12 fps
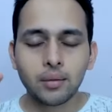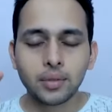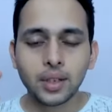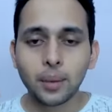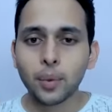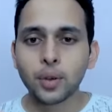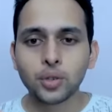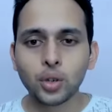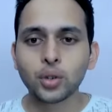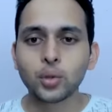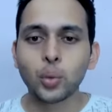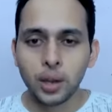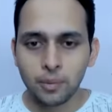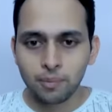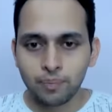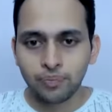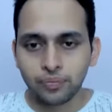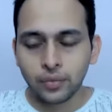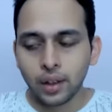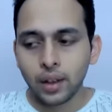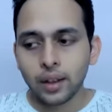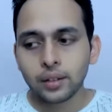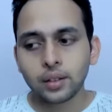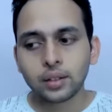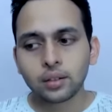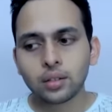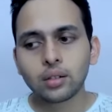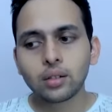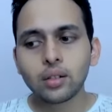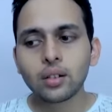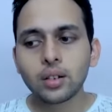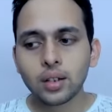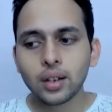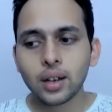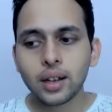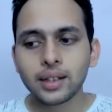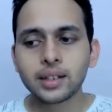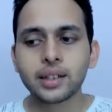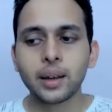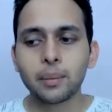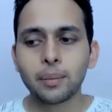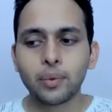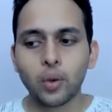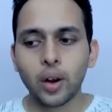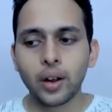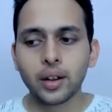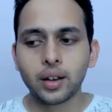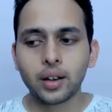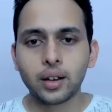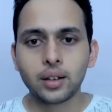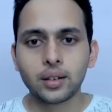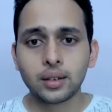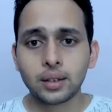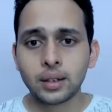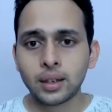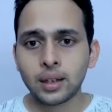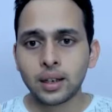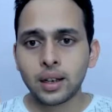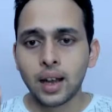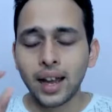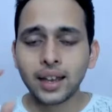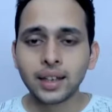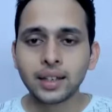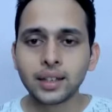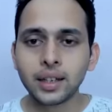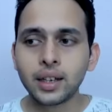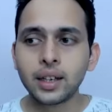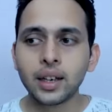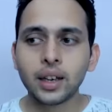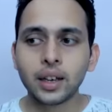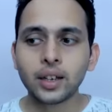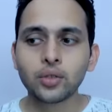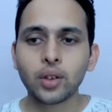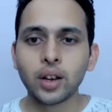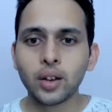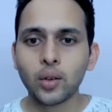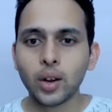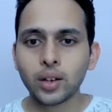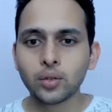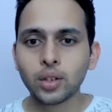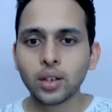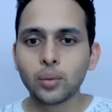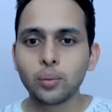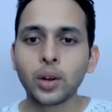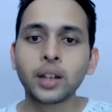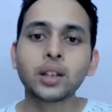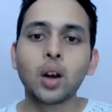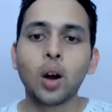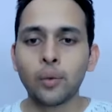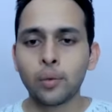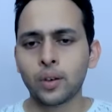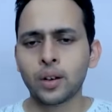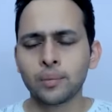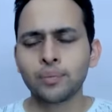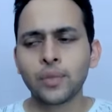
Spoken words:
subconscious way. The third step what I can see is where you're actually putting the offer.